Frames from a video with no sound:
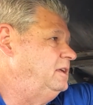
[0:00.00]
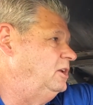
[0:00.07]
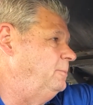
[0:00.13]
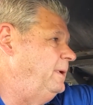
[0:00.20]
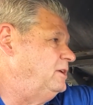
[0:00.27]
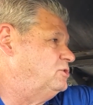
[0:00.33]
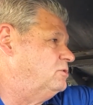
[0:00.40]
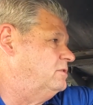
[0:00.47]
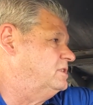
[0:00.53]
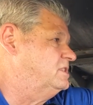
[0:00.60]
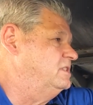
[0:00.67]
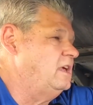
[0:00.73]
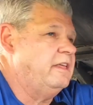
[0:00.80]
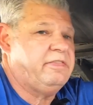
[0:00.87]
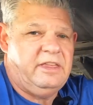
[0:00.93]
make sure there's
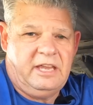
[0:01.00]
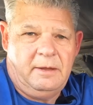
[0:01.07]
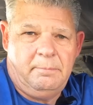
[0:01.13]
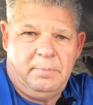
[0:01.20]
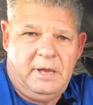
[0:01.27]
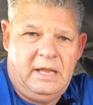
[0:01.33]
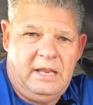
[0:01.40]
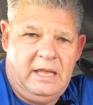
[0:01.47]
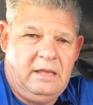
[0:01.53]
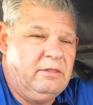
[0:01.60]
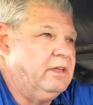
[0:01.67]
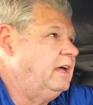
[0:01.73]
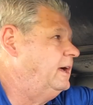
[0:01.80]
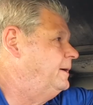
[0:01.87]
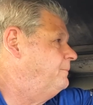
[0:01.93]
nothing impeding
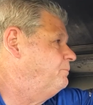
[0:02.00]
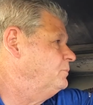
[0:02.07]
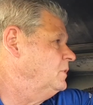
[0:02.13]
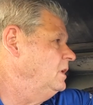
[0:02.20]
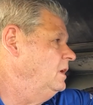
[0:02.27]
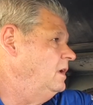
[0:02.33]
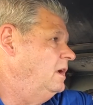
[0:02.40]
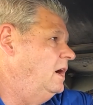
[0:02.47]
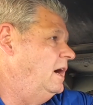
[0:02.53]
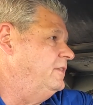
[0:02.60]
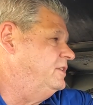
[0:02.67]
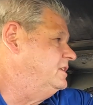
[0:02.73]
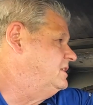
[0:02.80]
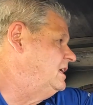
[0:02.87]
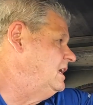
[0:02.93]

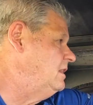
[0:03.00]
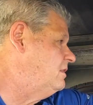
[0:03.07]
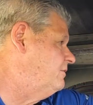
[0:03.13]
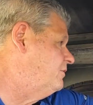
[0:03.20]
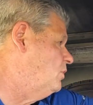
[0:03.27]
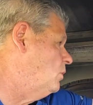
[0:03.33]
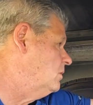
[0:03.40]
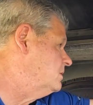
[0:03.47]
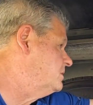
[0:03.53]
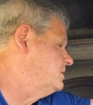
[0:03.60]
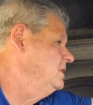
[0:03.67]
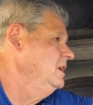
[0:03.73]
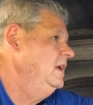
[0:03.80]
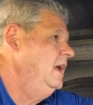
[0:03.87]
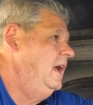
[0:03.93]
the teeth, of course.